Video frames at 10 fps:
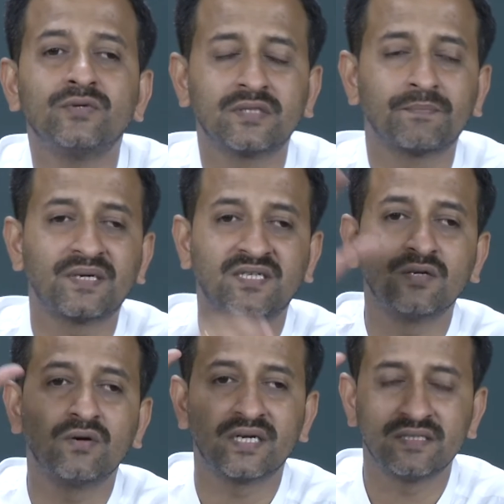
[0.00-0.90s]
with a
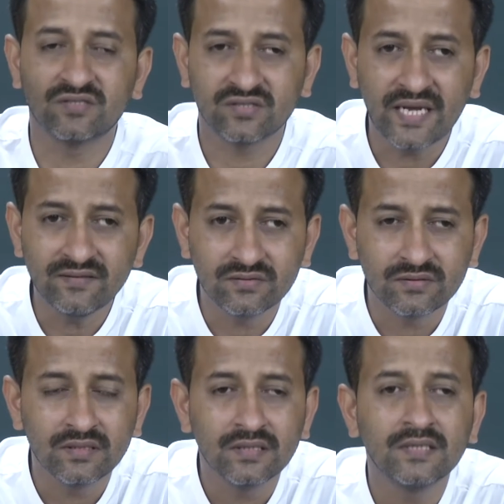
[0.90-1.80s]
particular
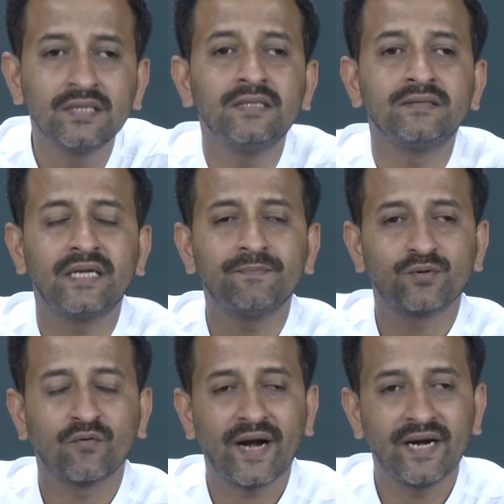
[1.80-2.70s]
instance, then
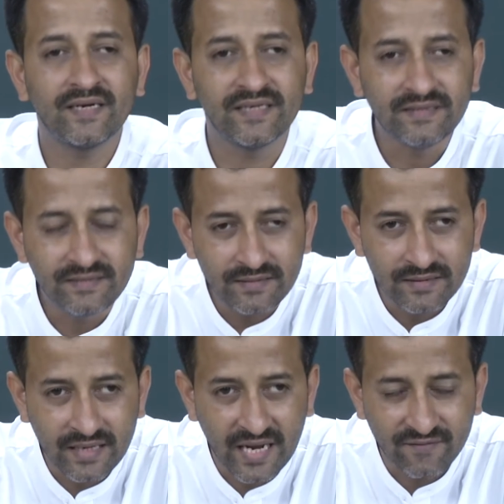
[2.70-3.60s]
provide an
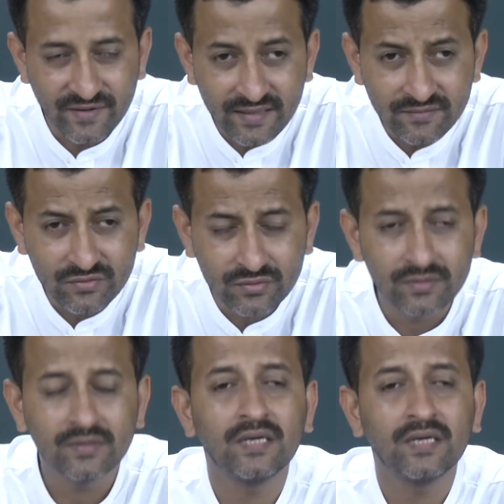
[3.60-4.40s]
evidence